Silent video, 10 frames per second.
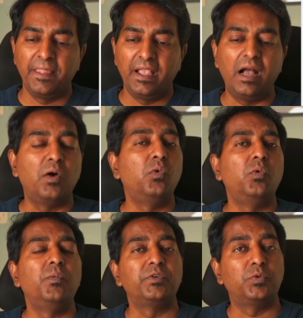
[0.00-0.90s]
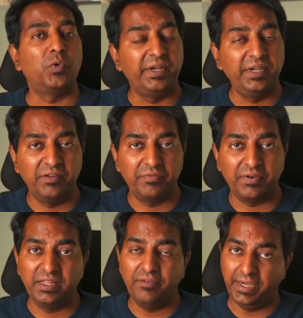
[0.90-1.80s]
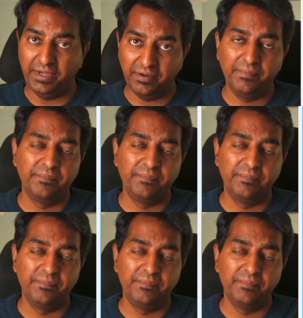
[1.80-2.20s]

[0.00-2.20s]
how to identify the vendor,